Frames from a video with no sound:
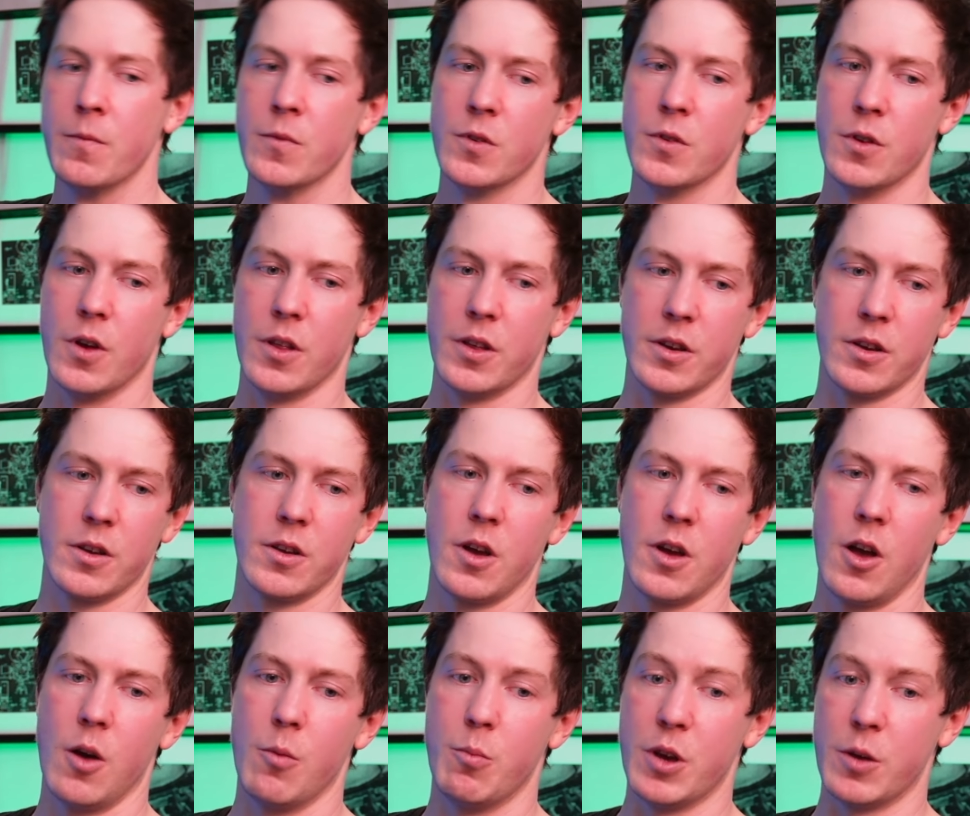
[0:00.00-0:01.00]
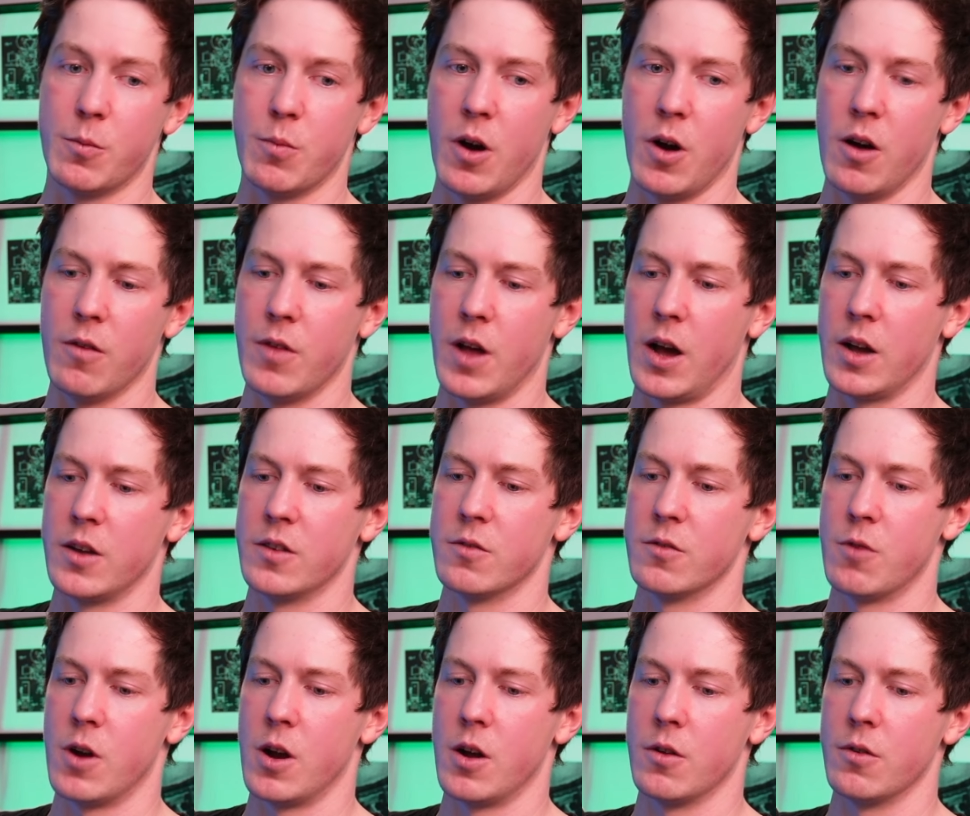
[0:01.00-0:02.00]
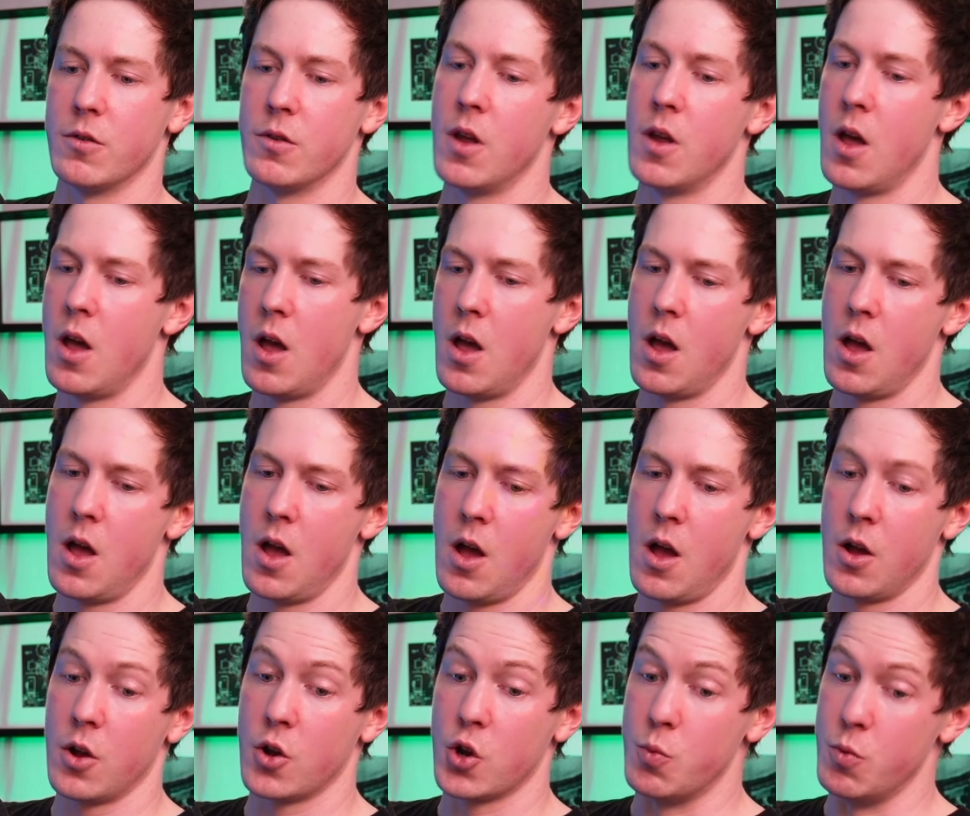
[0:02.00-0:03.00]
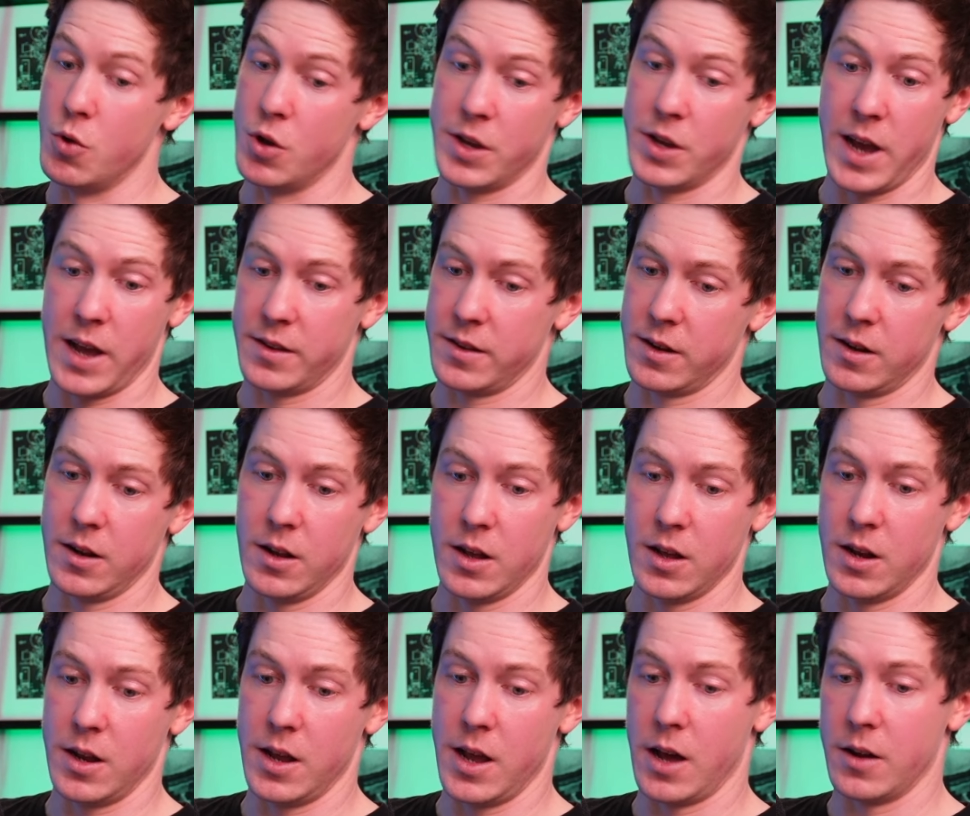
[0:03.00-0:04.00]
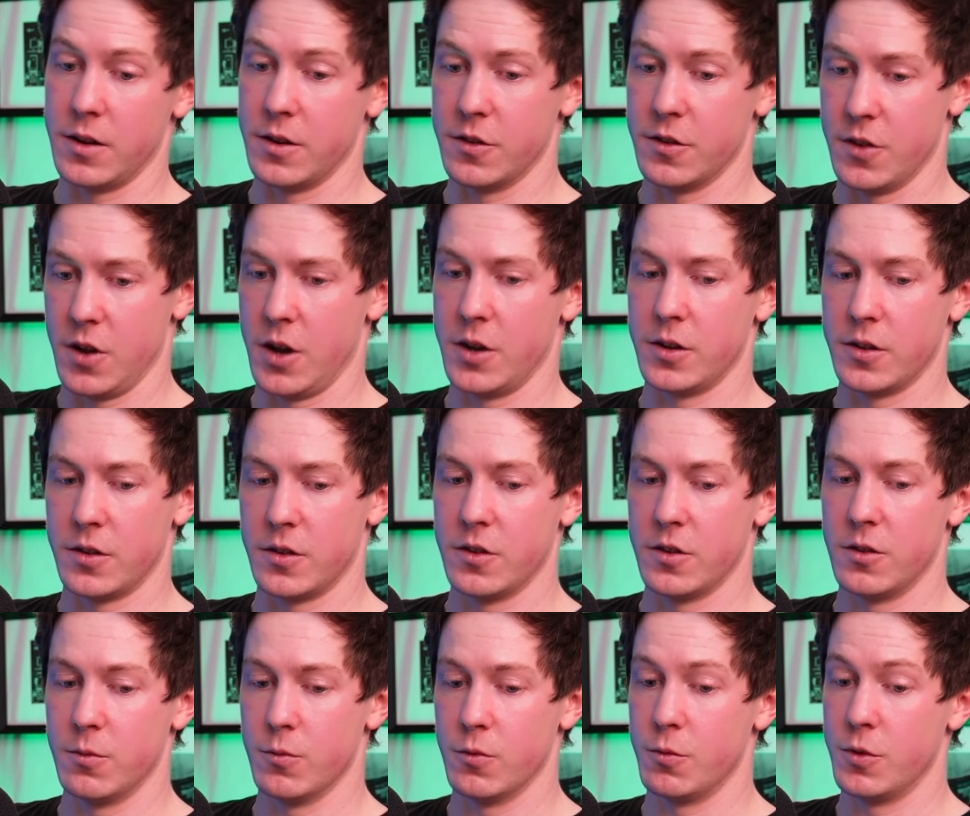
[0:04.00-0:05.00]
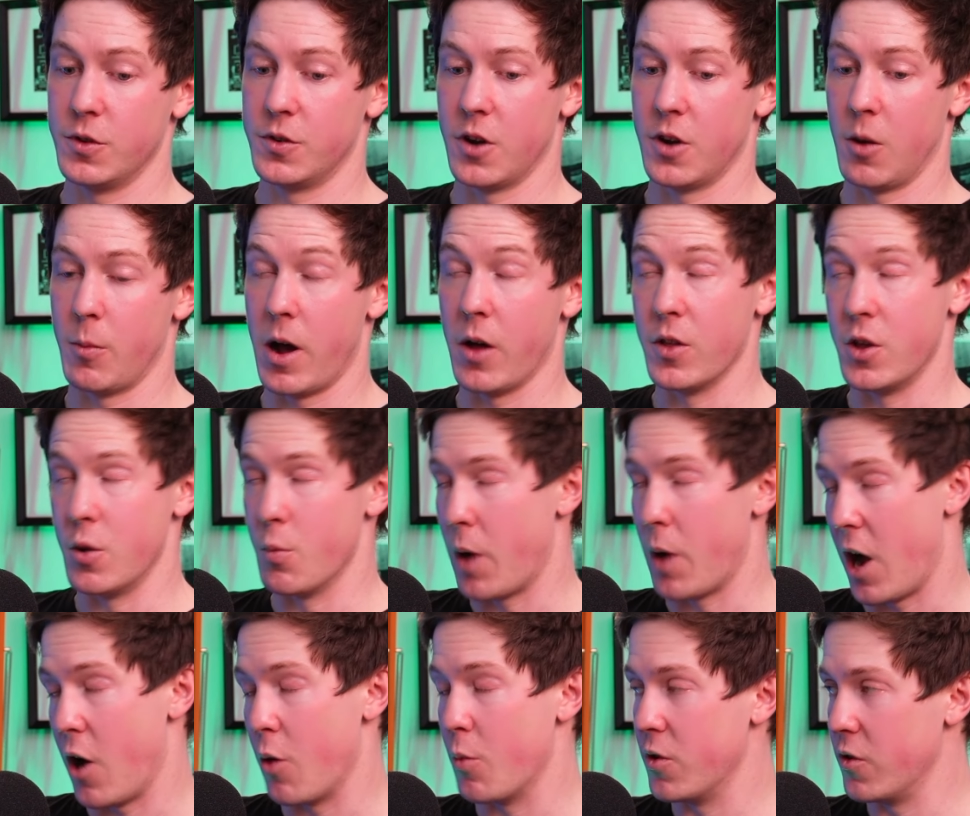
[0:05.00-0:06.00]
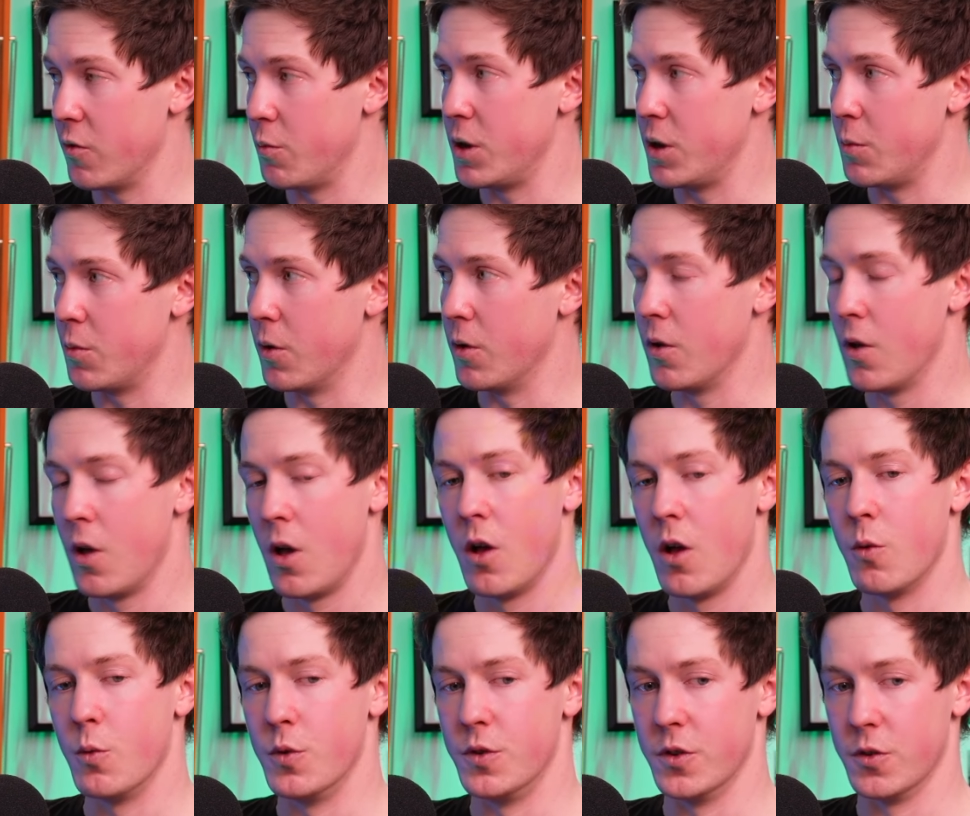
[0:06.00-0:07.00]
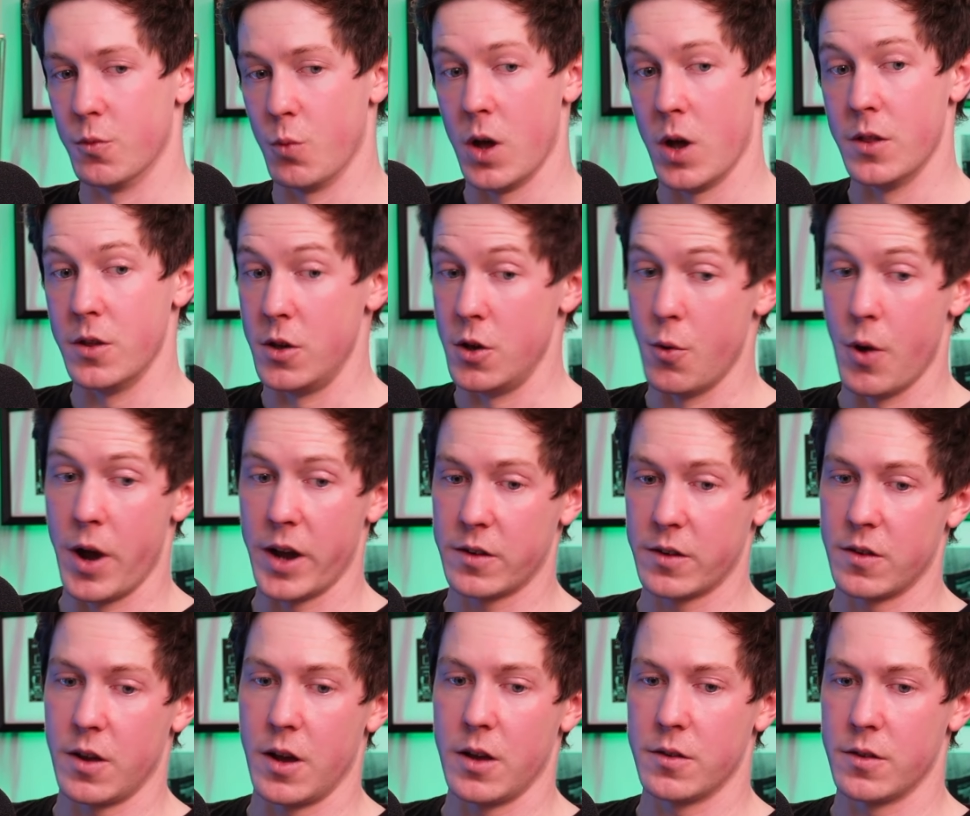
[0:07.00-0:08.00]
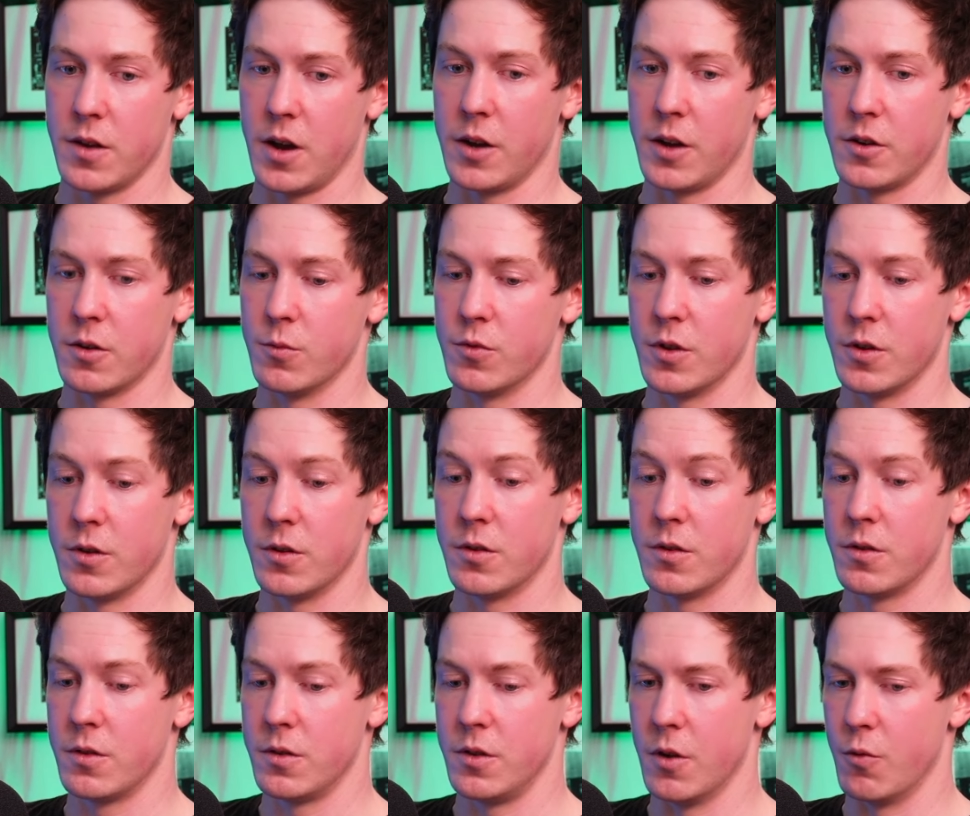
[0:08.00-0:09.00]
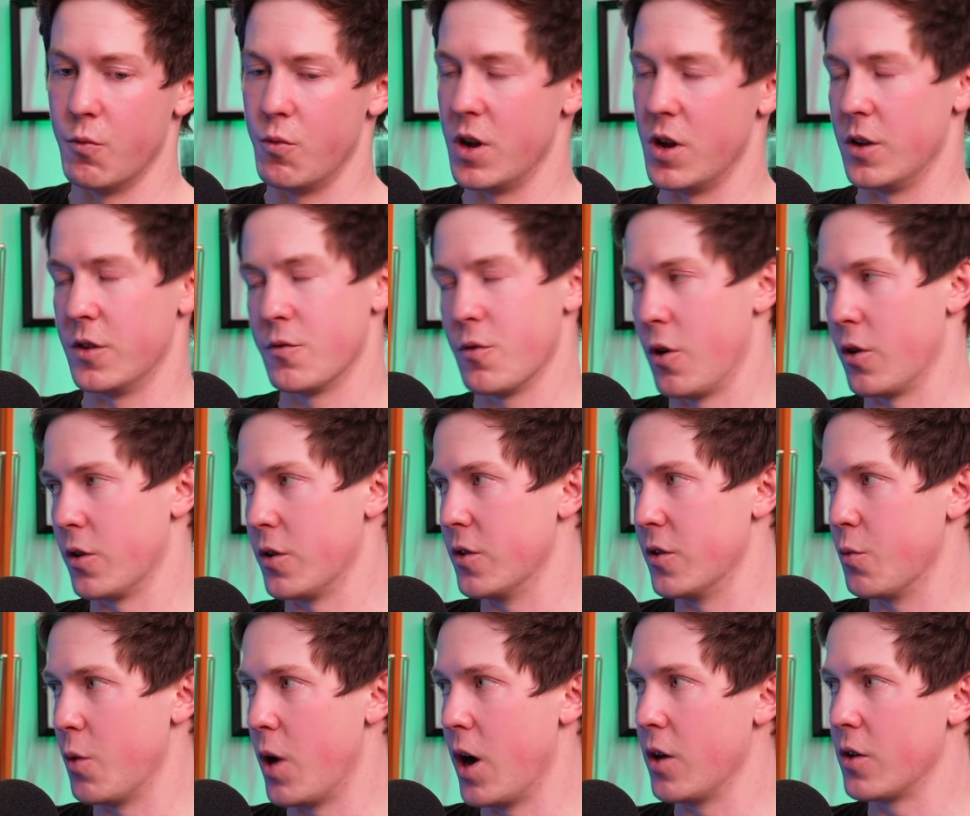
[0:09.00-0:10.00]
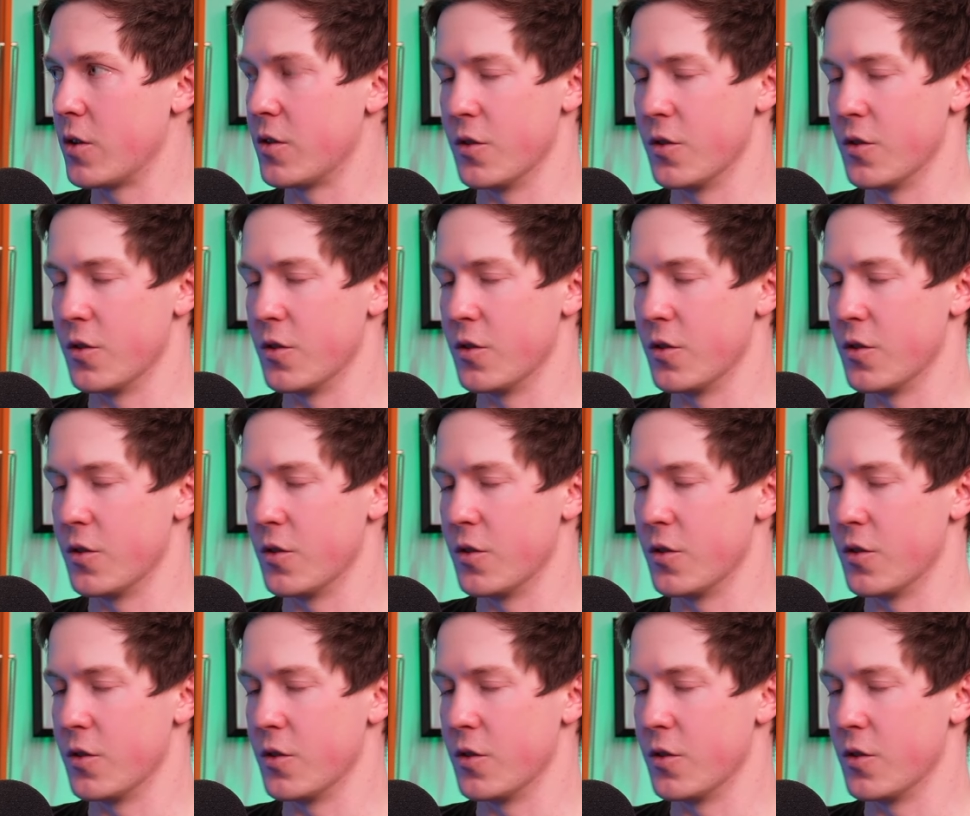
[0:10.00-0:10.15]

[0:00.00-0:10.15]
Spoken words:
So I think a big part of that is around communicating clearly and designing systems which are about the empowerment of people, which is where the UX side comes in, really strongly as well.